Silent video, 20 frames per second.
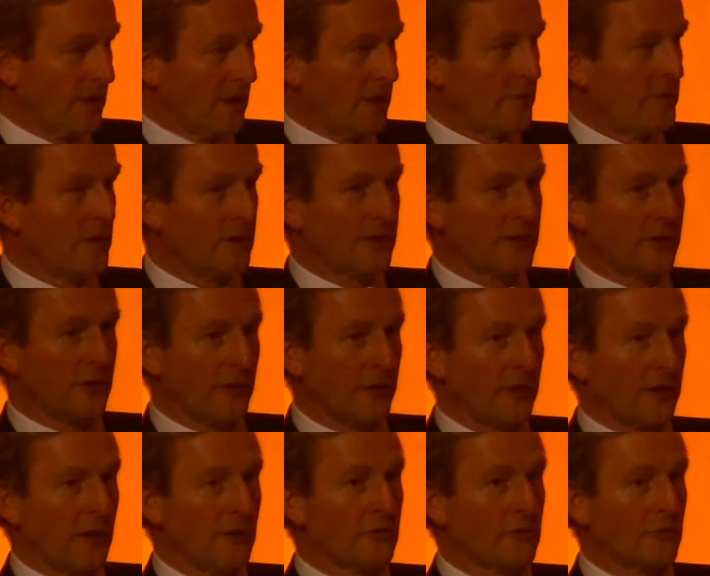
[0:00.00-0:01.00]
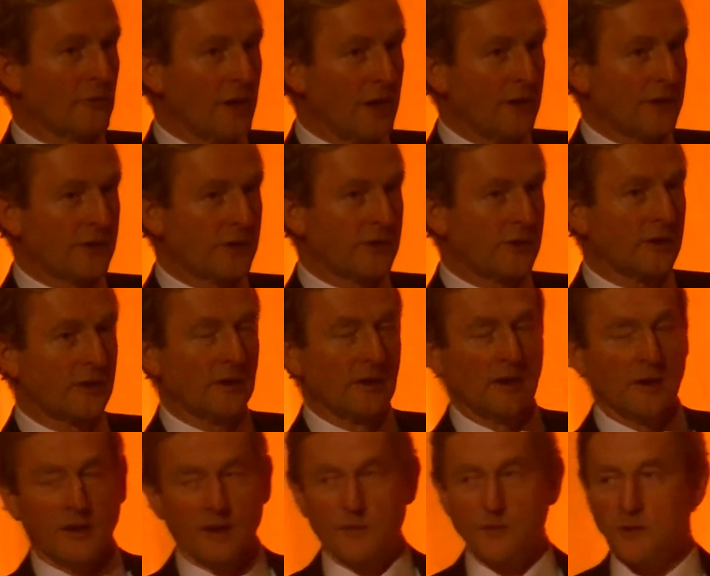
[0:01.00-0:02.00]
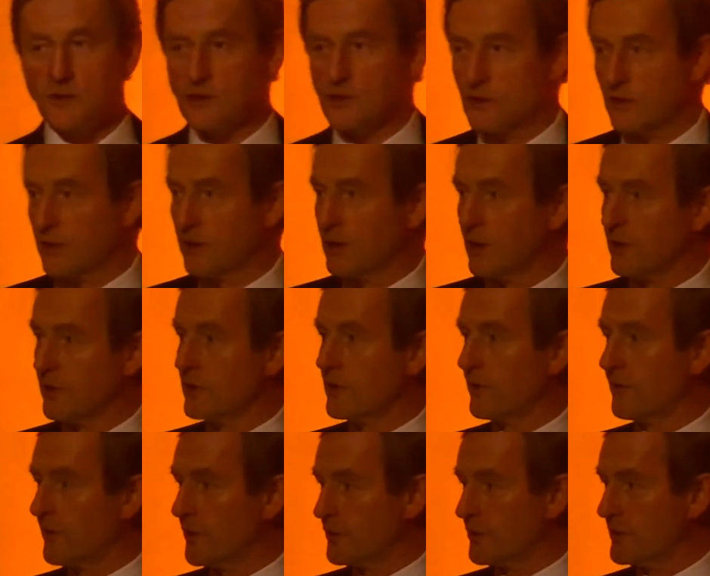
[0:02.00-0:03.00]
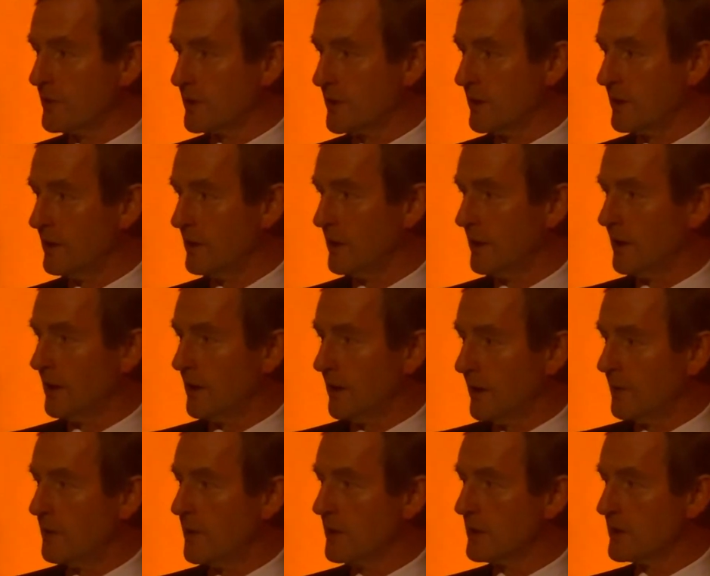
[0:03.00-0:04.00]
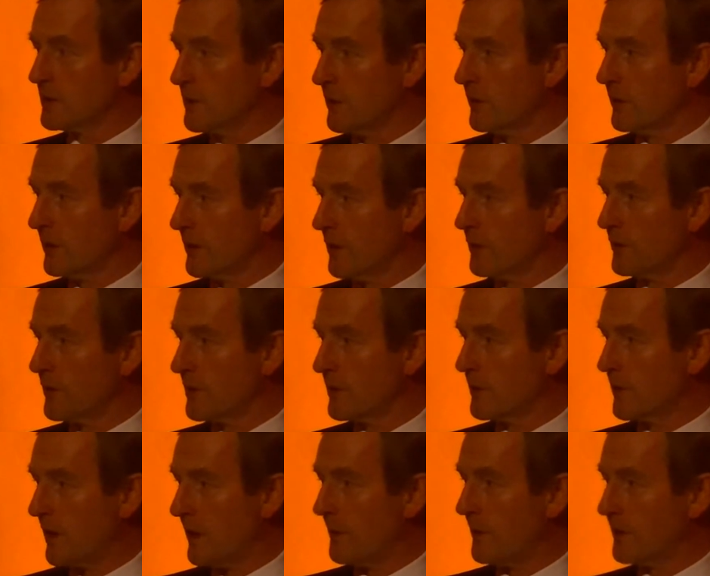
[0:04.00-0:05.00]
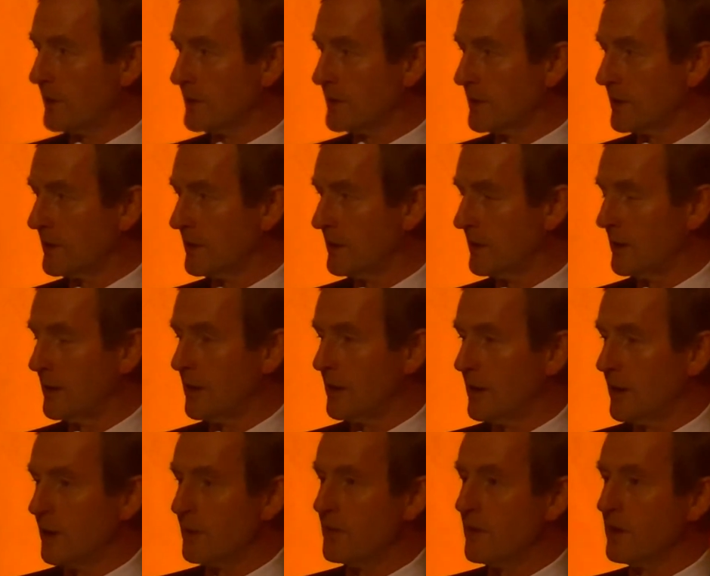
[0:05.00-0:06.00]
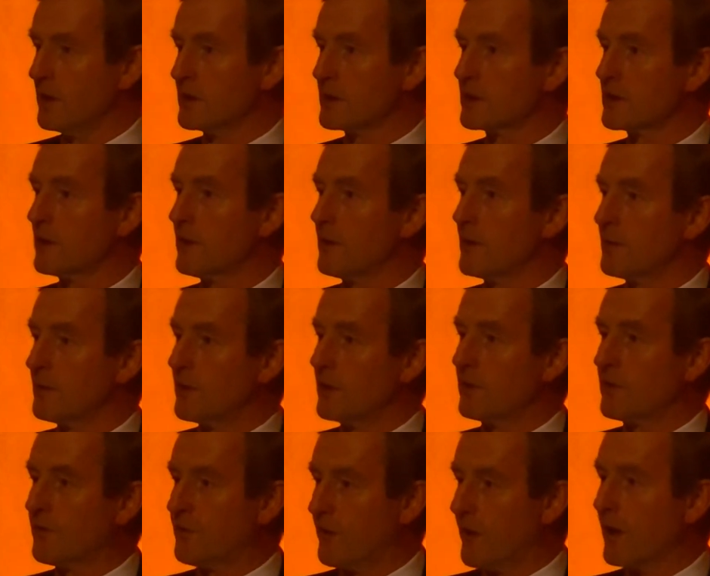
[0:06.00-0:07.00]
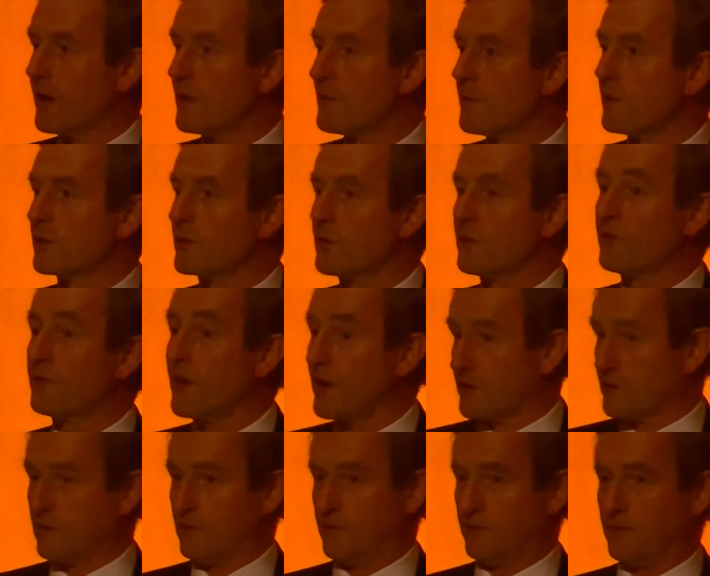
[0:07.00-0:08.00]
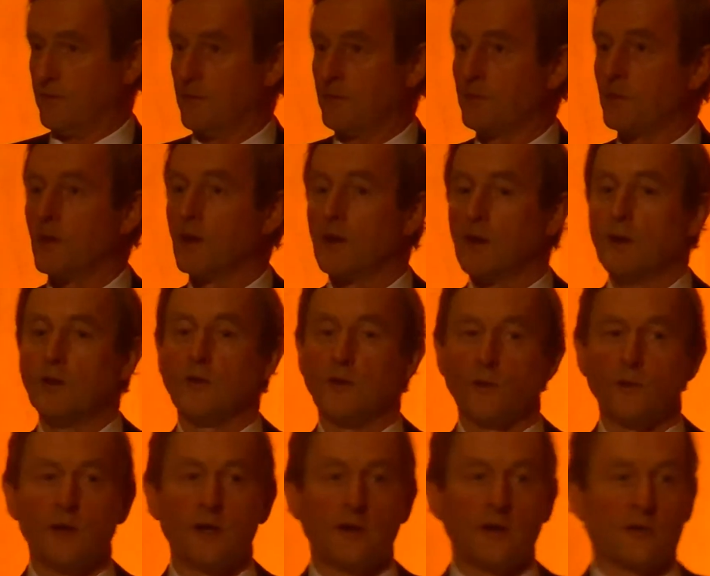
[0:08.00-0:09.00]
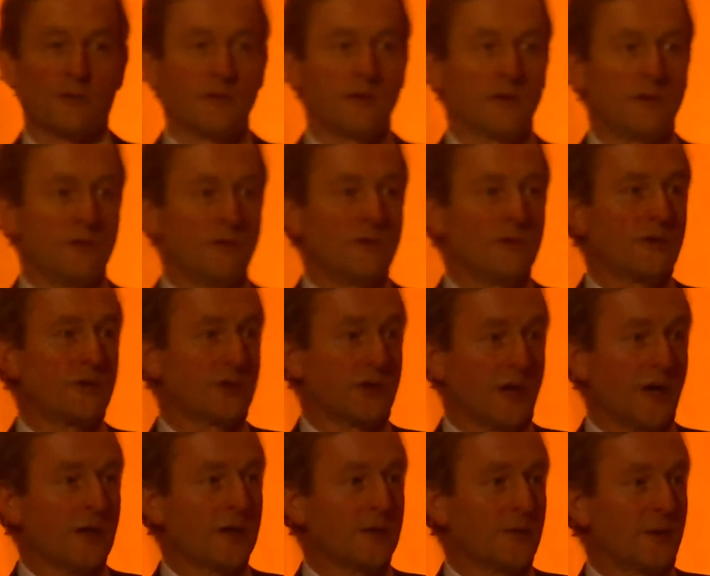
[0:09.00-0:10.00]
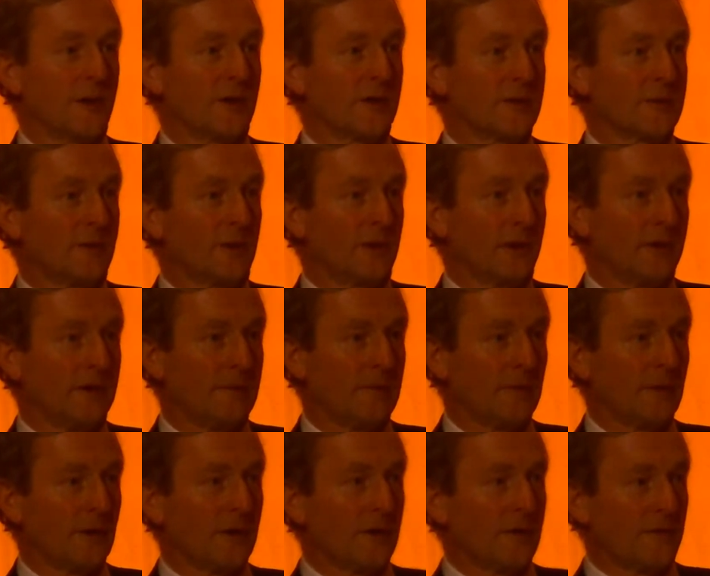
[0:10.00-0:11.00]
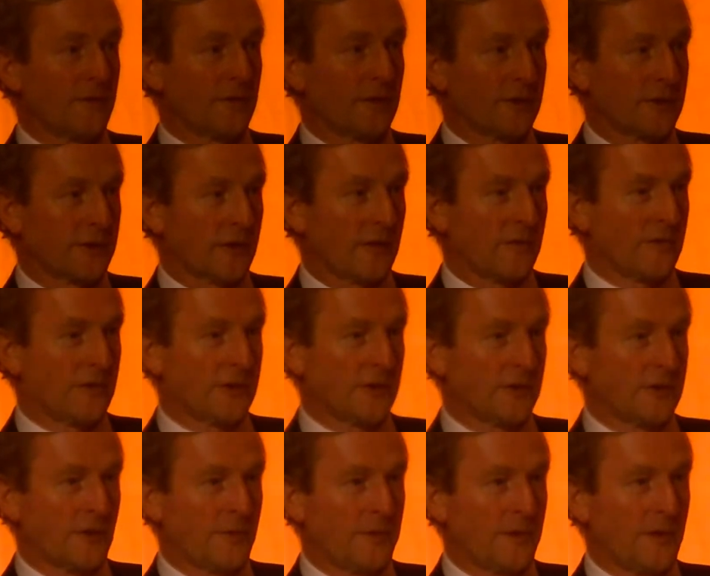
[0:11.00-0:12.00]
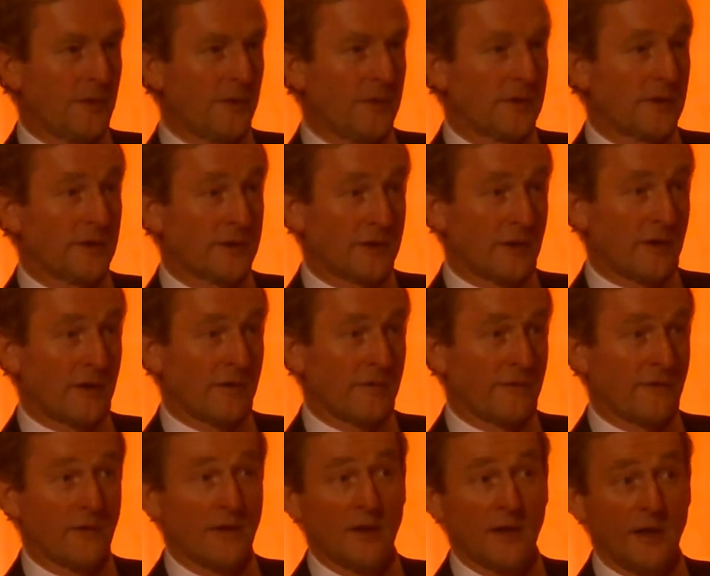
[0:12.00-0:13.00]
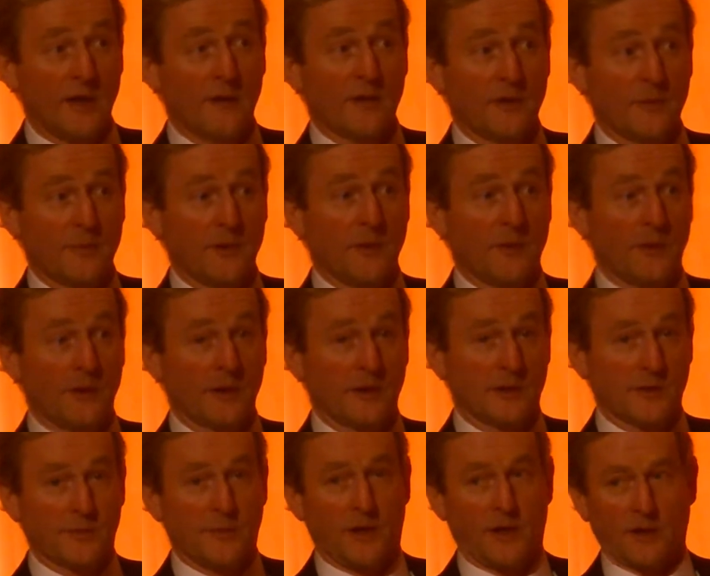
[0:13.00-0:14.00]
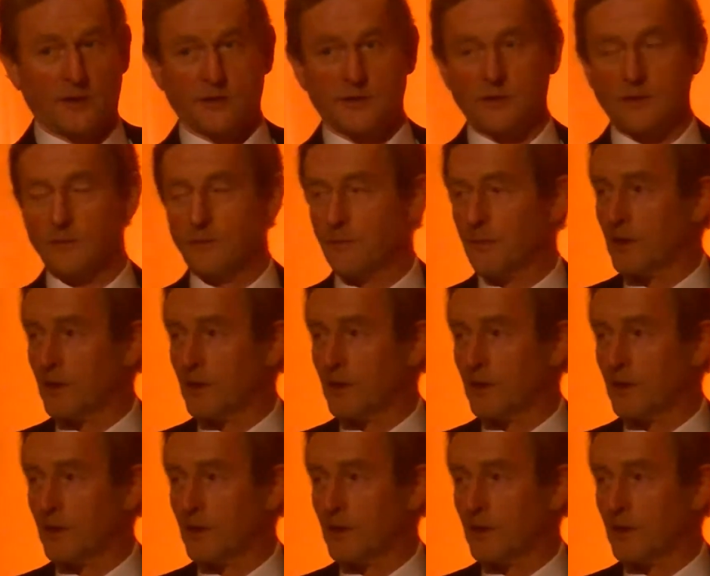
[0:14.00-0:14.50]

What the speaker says: It means cutting out waste. It means cutting out inefficiency. It means cutting out incompetency. It means being far more effective in the way that we use taxpayers' money for the services that people deserve and that people expect.